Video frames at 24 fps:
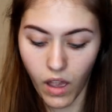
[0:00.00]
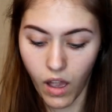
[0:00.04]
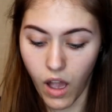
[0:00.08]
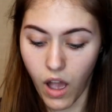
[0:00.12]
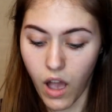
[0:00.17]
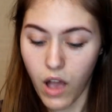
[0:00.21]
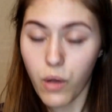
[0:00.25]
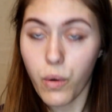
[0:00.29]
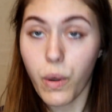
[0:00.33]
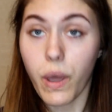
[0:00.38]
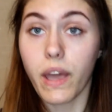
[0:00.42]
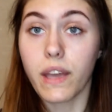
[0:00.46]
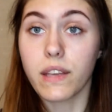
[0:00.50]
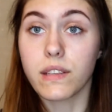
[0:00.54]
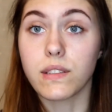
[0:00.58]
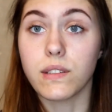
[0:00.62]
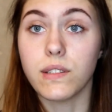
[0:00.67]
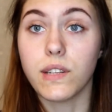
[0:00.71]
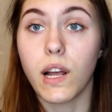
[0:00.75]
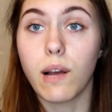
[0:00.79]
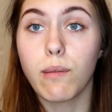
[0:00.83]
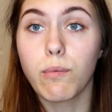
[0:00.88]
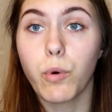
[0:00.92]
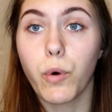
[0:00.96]
Okay, so
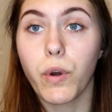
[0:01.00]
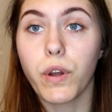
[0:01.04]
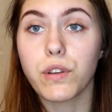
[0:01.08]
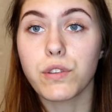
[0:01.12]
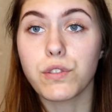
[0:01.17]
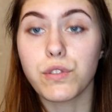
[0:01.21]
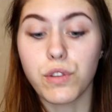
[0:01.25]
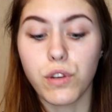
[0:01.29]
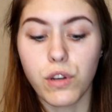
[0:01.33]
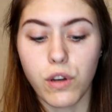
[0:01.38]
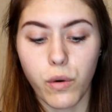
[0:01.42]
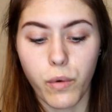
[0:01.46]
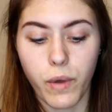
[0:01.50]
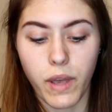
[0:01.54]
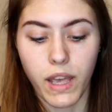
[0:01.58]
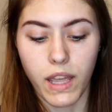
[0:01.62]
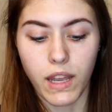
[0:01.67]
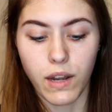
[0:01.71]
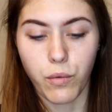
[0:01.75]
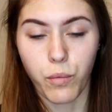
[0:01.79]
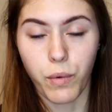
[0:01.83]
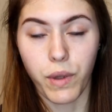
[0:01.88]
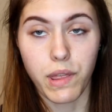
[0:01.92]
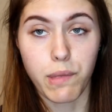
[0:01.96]
now I'm going to go
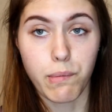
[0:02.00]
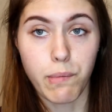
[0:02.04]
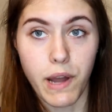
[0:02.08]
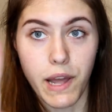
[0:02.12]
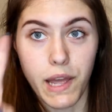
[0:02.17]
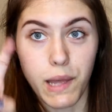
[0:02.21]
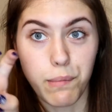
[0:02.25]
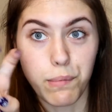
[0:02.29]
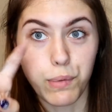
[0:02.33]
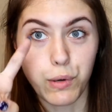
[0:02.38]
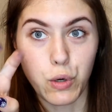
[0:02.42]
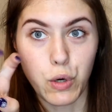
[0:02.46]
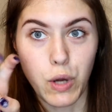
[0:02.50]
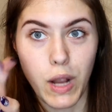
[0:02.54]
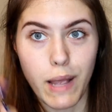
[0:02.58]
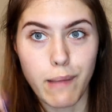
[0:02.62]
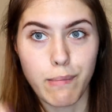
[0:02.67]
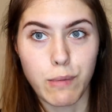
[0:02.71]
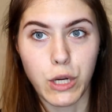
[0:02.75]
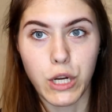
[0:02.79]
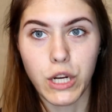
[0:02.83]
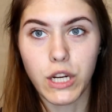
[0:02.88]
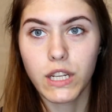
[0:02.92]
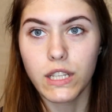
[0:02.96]
in with my
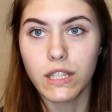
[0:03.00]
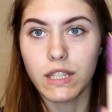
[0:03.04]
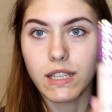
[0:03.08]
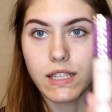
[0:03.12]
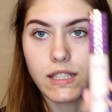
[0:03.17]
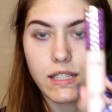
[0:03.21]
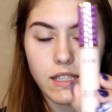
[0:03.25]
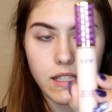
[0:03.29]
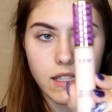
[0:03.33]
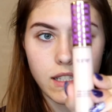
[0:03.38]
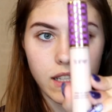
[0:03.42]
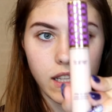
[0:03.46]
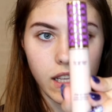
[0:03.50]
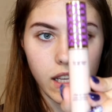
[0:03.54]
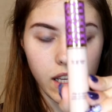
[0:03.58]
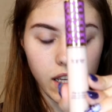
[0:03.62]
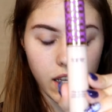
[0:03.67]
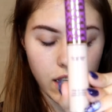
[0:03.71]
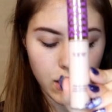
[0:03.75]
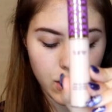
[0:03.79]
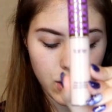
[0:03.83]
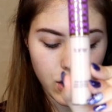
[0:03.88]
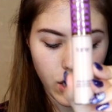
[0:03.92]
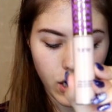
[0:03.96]
primer. This is
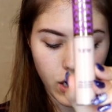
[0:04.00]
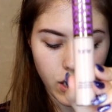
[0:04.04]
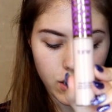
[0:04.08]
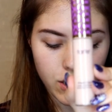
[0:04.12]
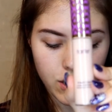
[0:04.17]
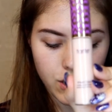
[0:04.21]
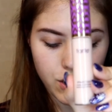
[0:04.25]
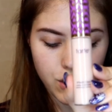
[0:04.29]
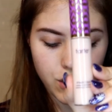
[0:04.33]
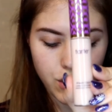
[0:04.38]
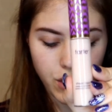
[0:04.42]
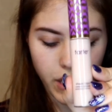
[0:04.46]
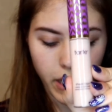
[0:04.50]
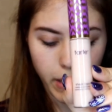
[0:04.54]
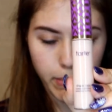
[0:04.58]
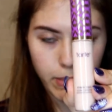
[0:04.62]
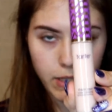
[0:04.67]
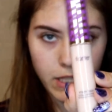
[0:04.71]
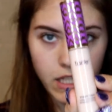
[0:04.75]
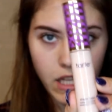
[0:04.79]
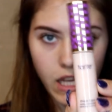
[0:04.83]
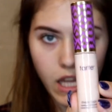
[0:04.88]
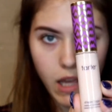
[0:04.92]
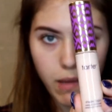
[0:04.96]
the Tarte Shape
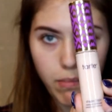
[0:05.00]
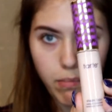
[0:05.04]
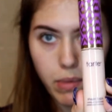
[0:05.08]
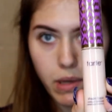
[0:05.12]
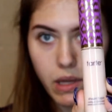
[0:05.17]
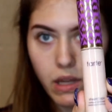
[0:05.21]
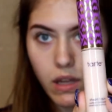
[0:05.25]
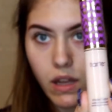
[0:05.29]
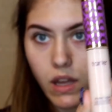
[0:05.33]
Tape.